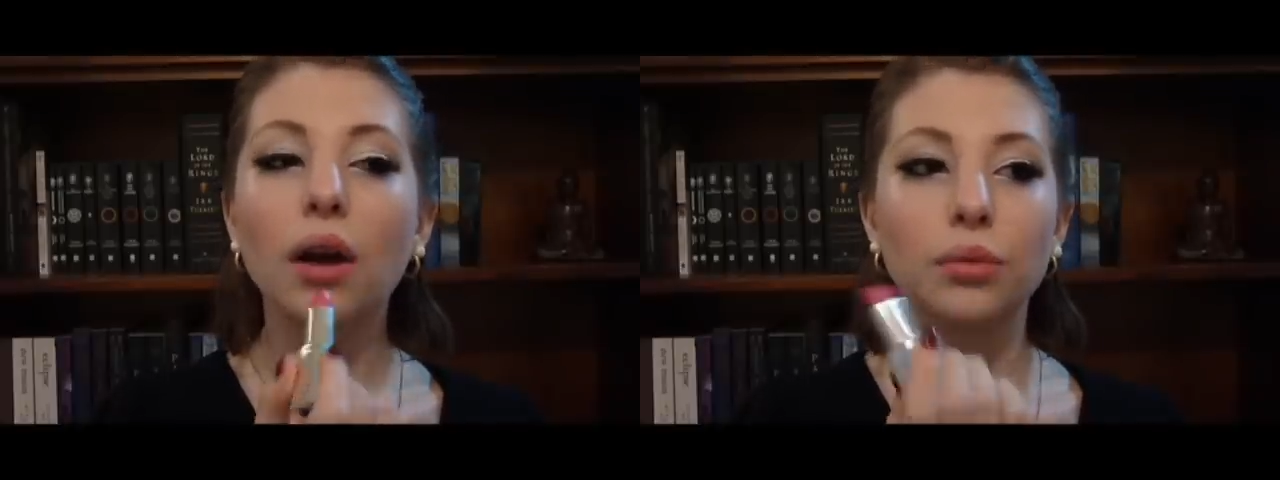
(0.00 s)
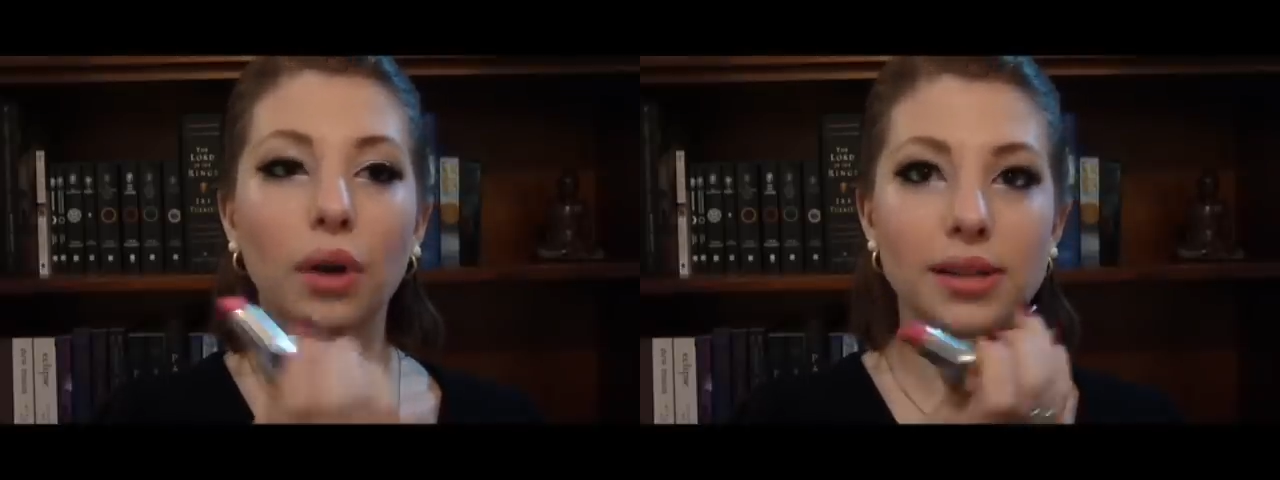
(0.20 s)

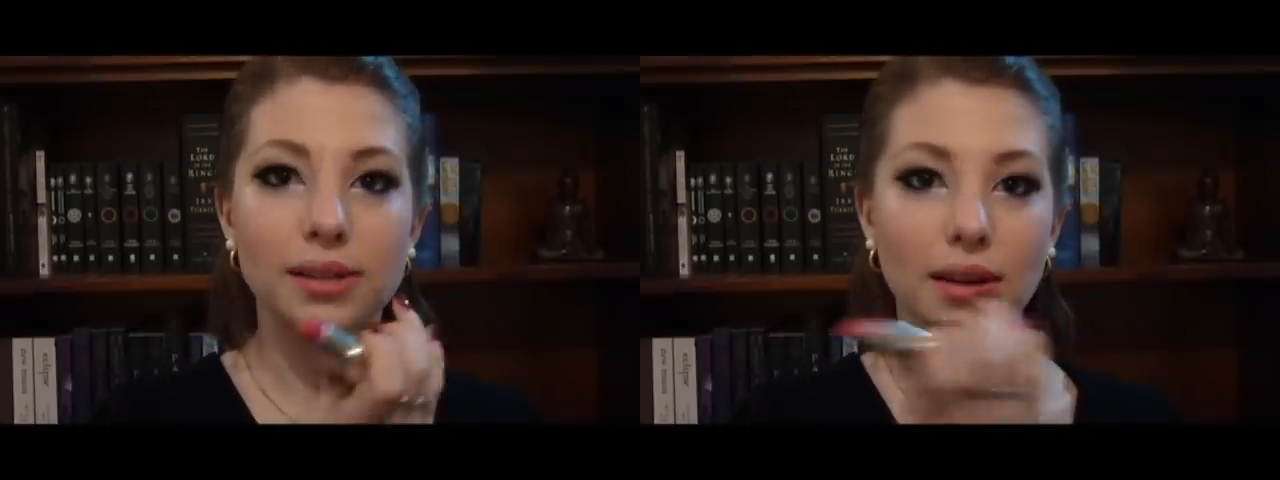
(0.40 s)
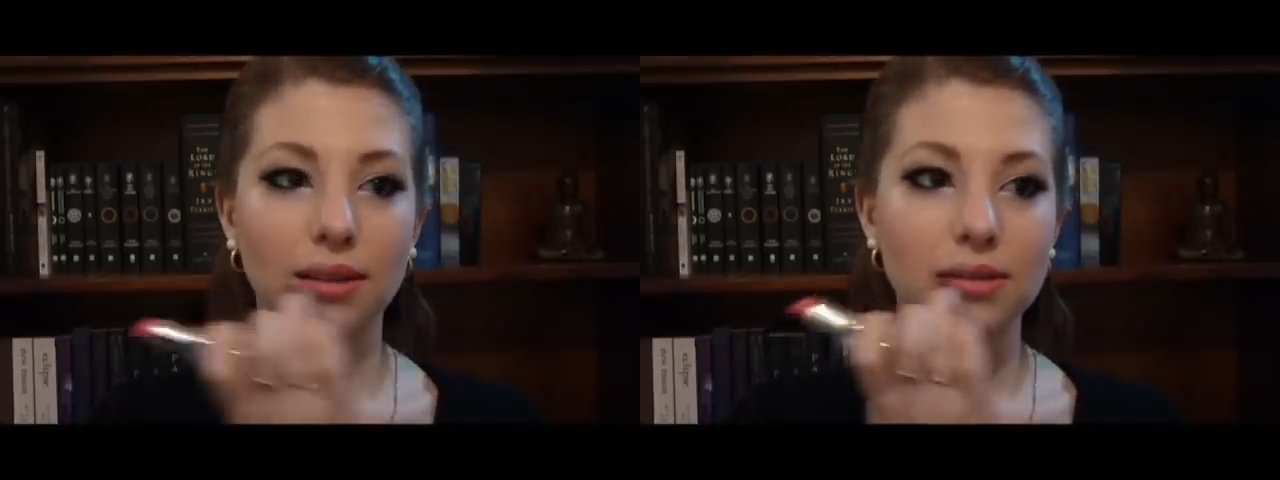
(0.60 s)
right
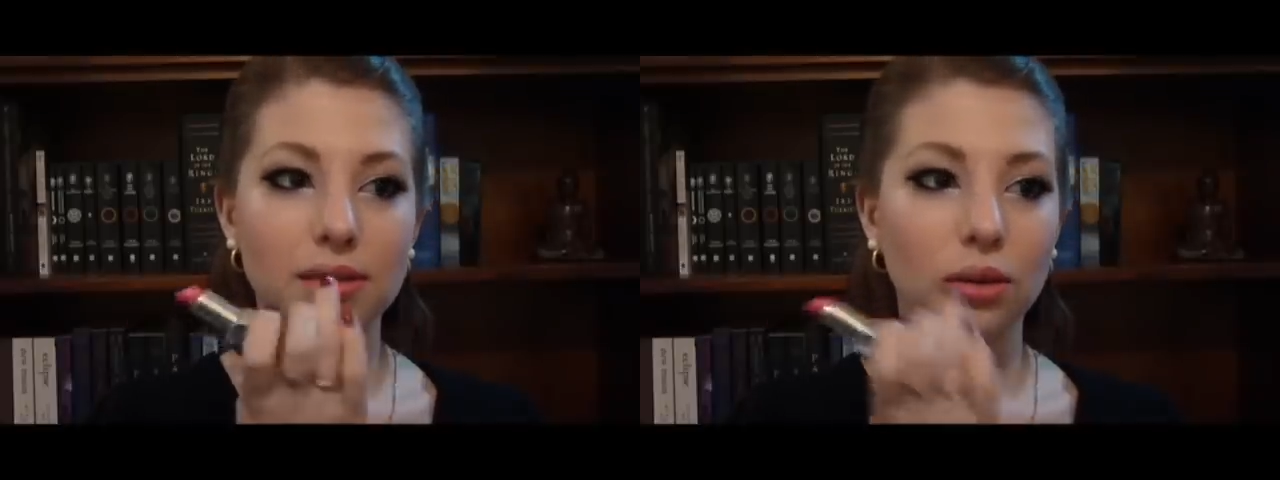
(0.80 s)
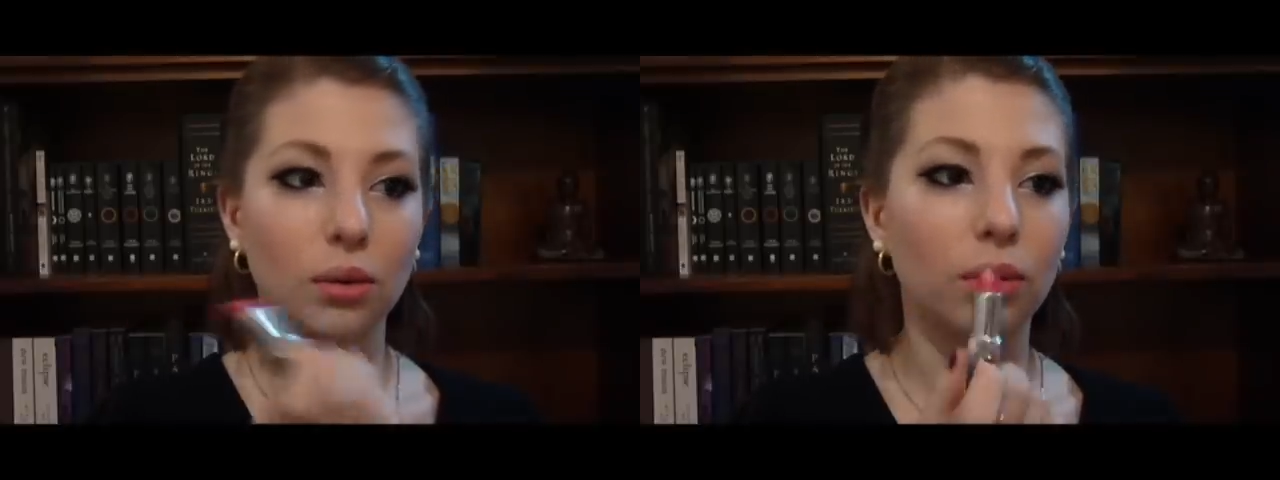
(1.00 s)
down
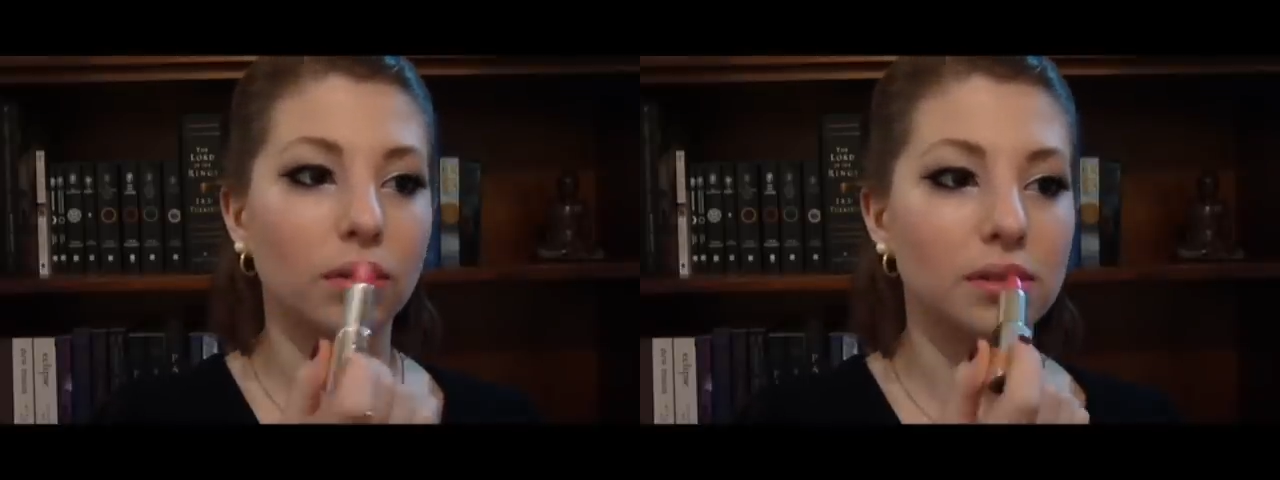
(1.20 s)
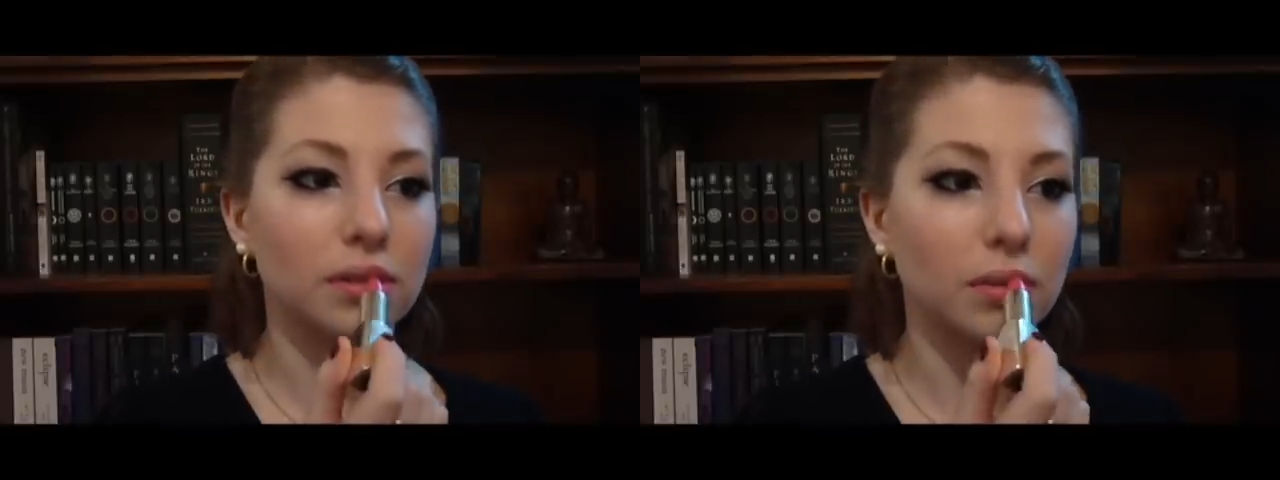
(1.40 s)
into the
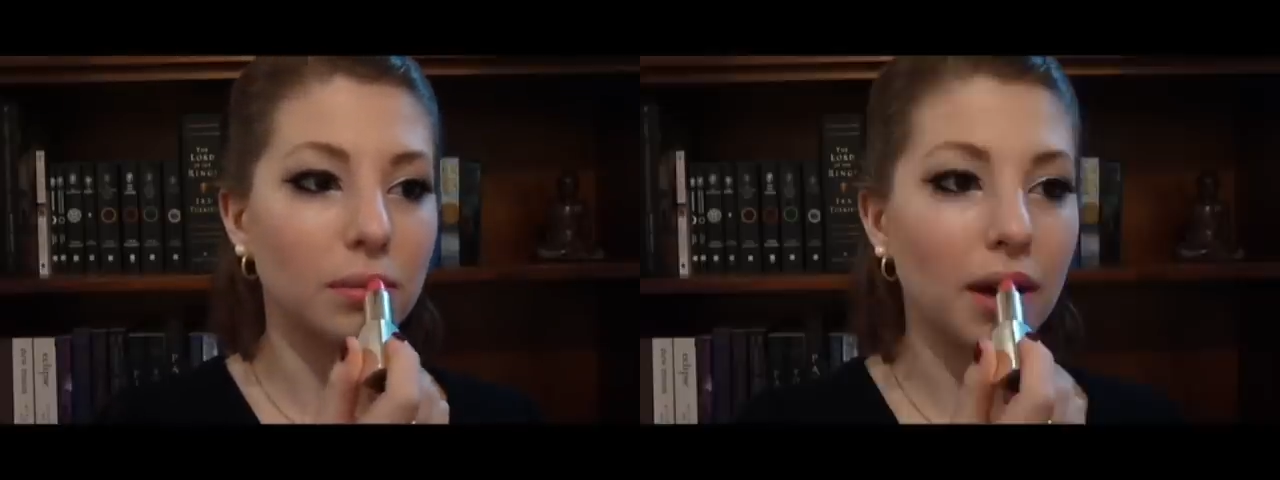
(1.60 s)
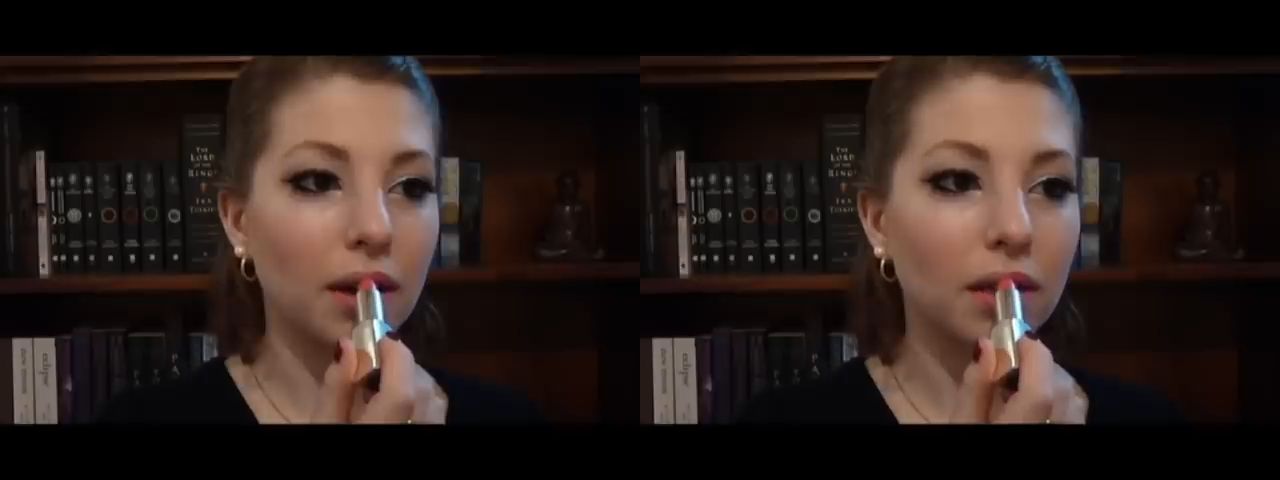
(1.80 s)
corners of your
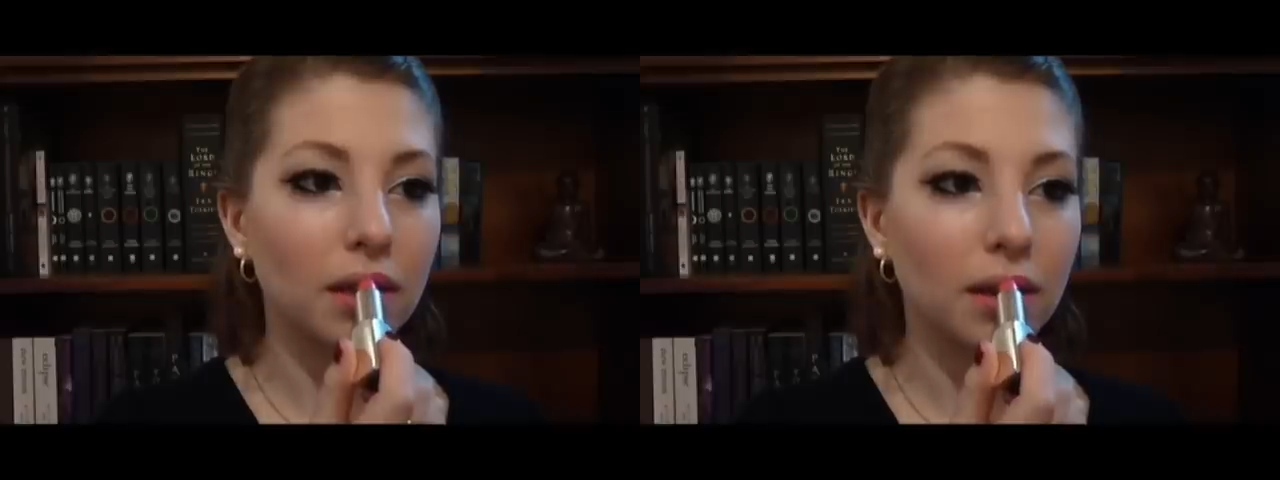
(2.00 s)
mouth.